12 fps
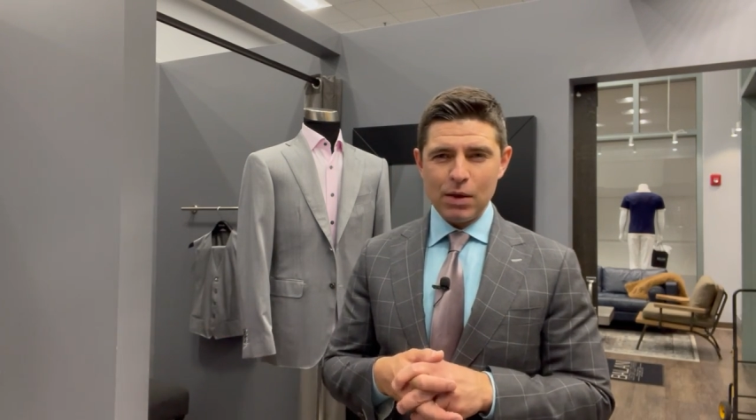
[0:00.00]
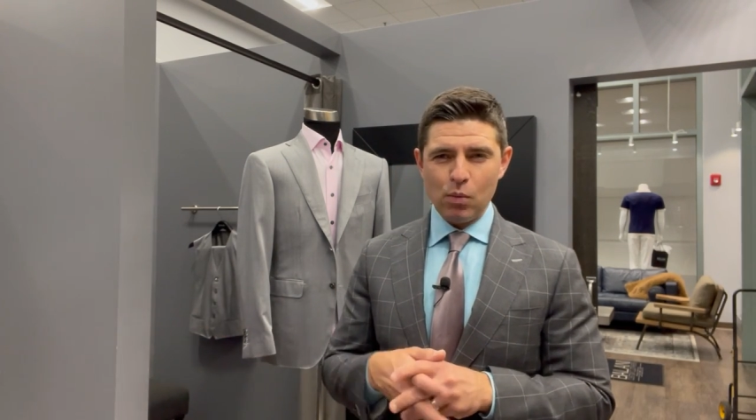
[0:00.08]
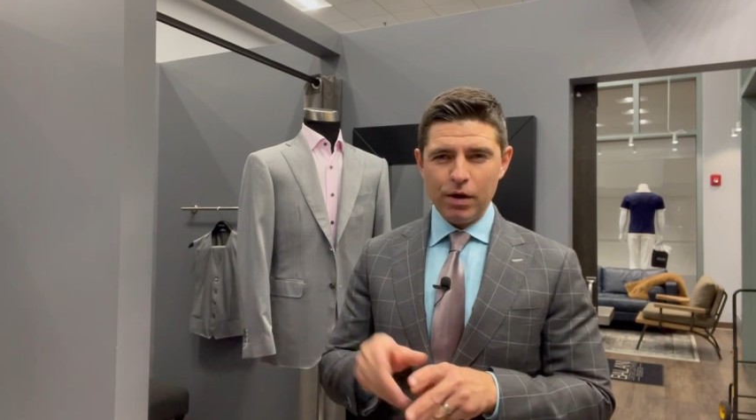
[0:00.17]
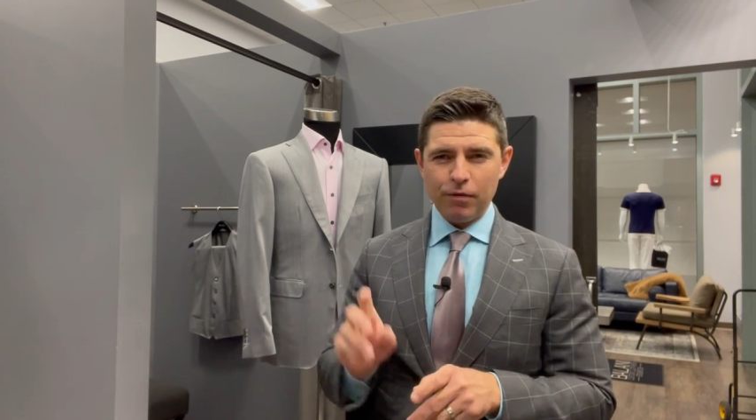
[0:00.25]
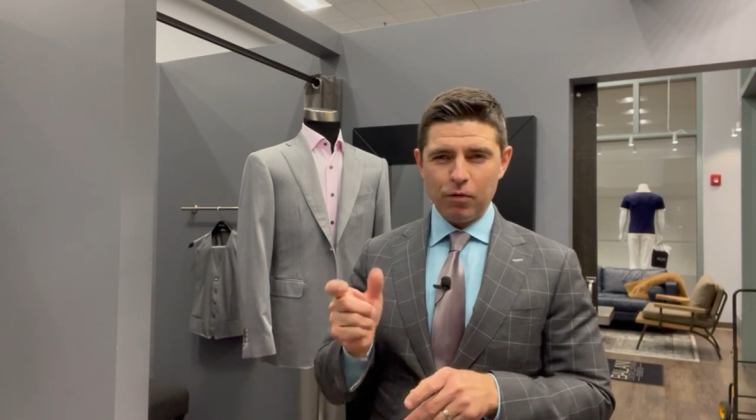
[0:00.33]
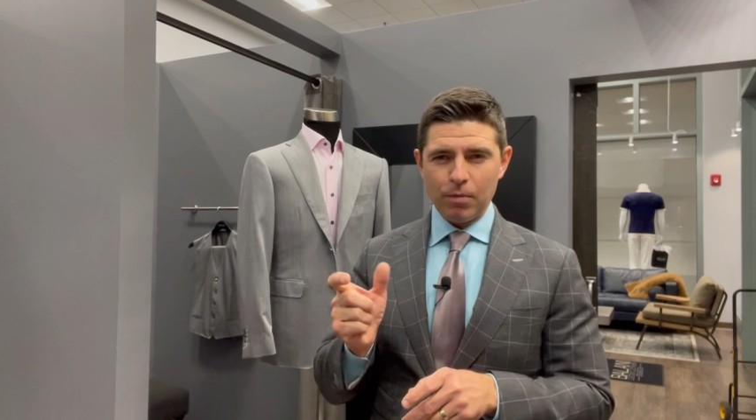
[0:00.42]

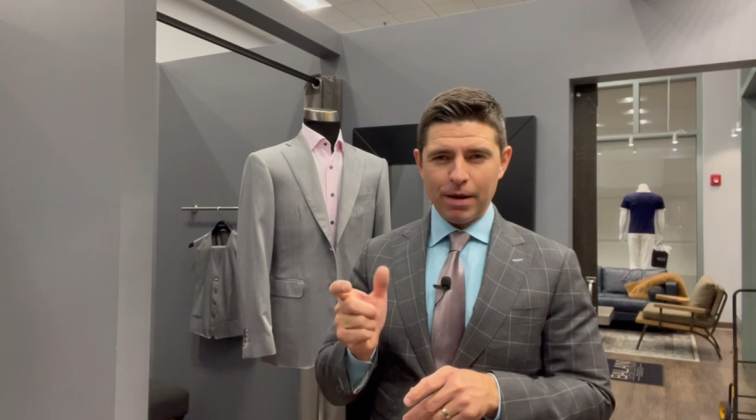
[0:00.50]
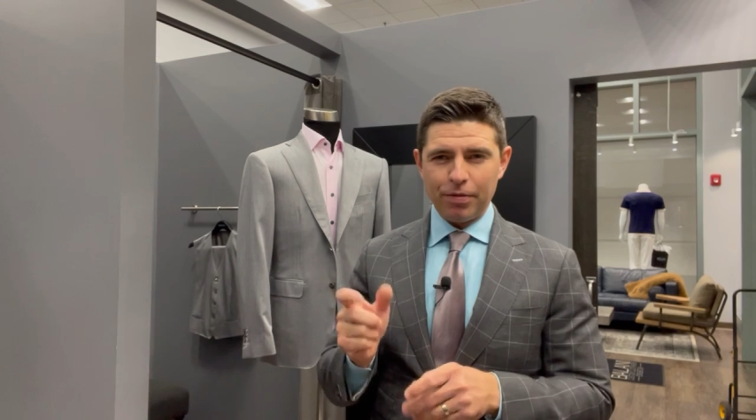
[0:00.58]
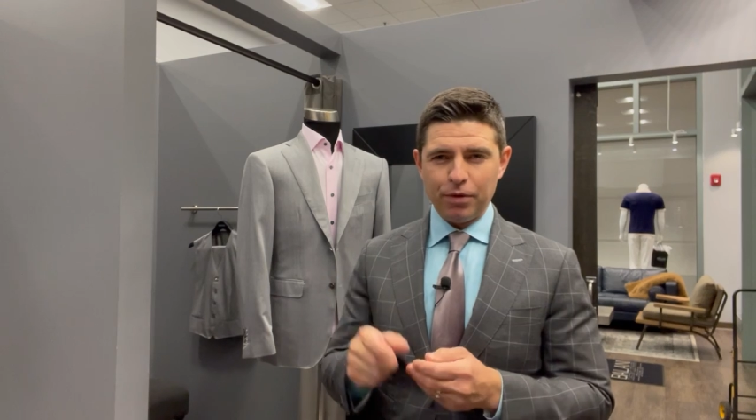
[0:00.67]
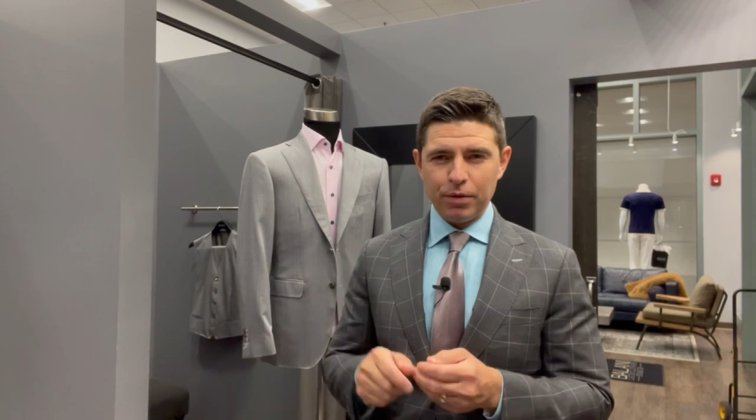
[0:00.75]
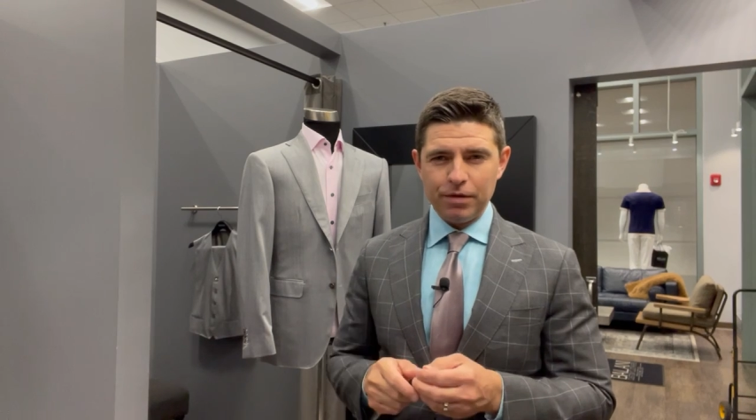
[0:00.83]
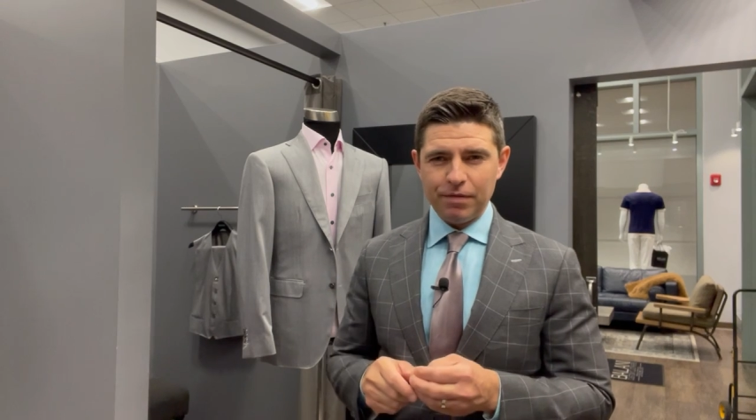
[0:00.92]
went for about
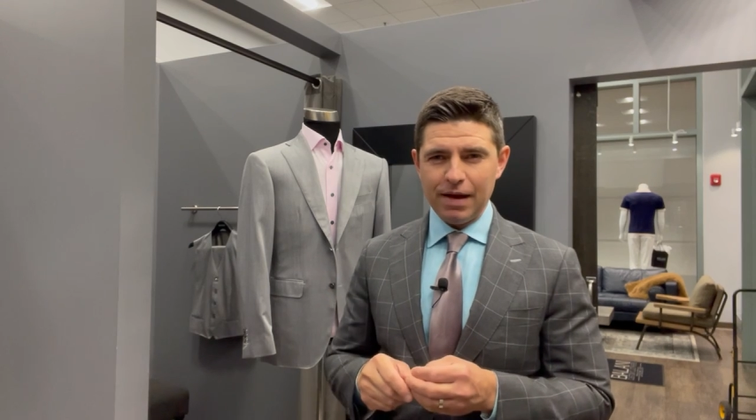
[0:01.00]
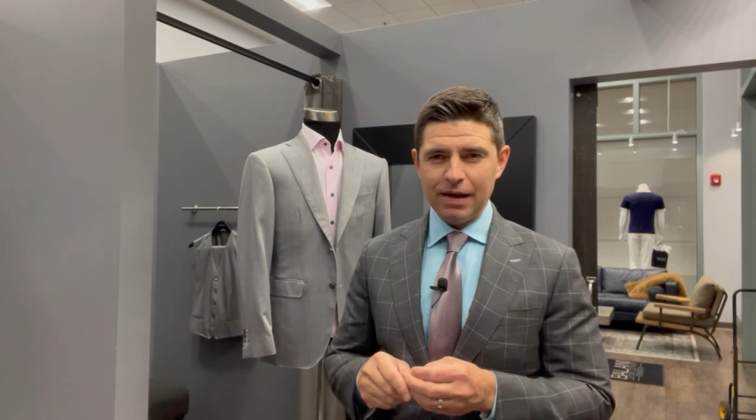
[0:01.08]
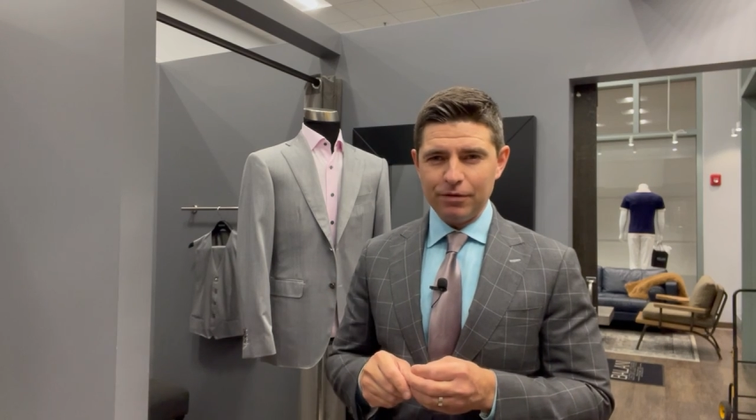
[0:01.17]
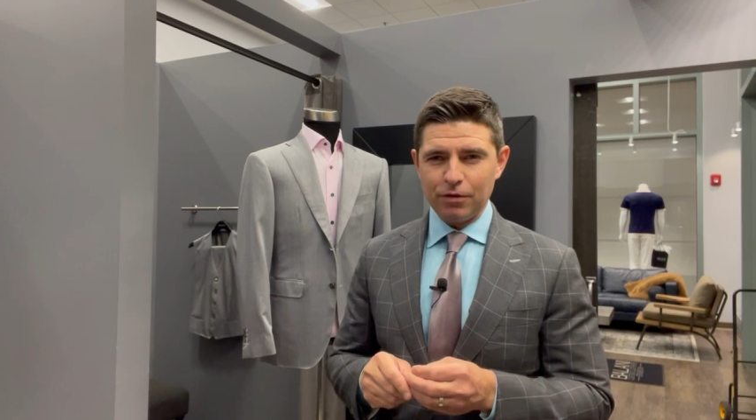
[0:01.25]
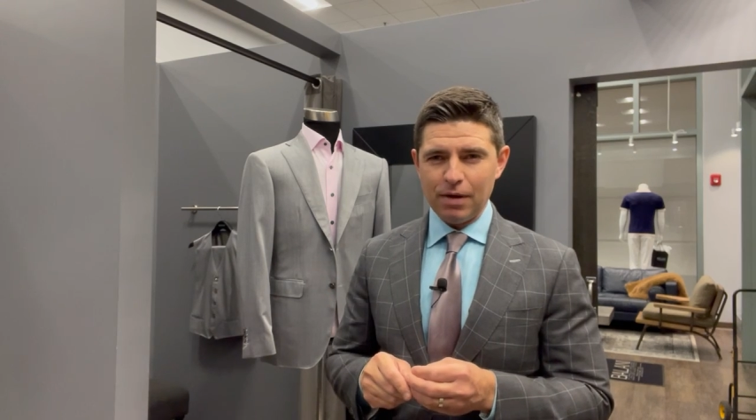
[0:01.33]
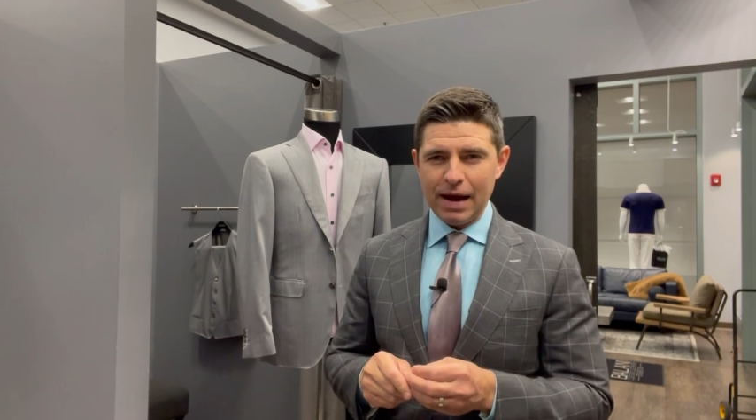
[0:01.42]

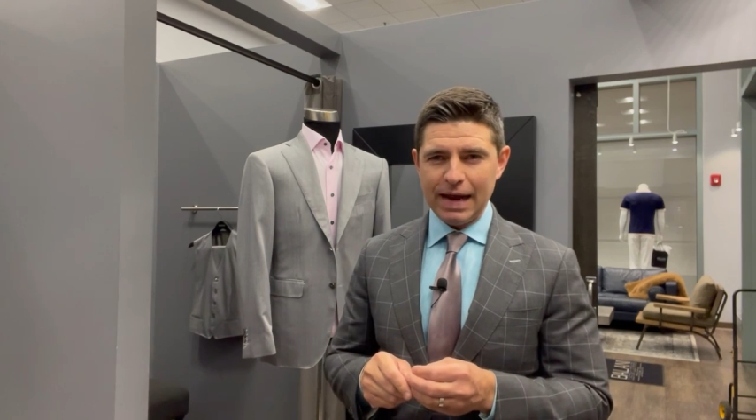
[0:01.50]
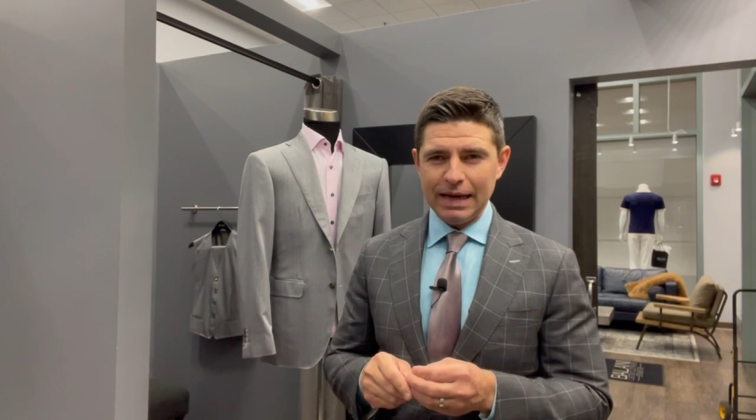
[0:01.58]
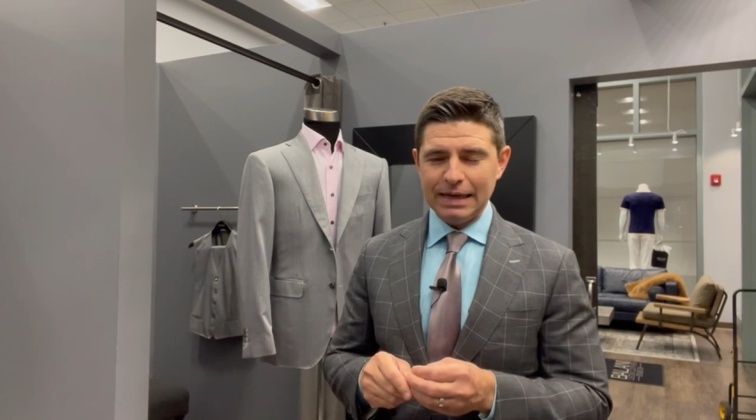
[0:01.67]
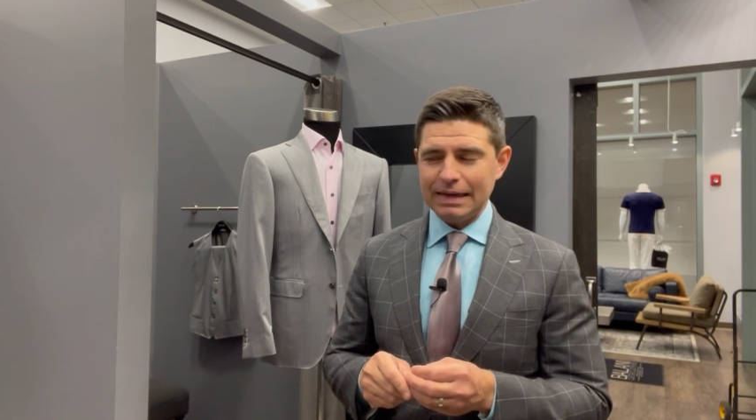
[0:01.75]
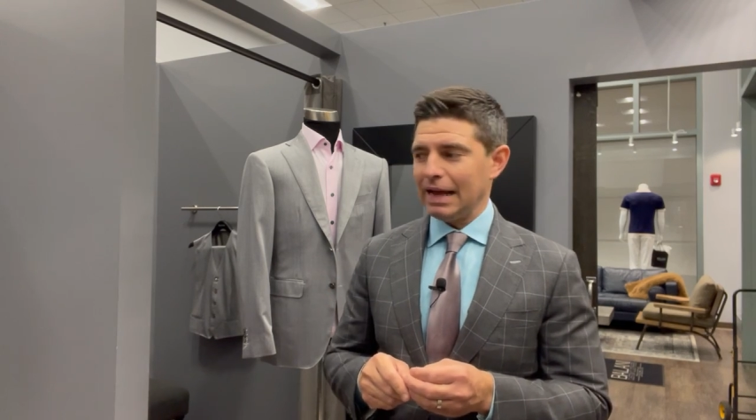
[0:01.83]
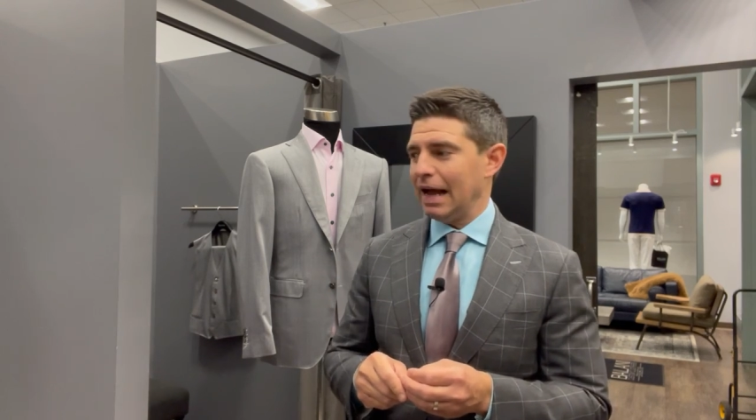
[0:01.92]
35 grand.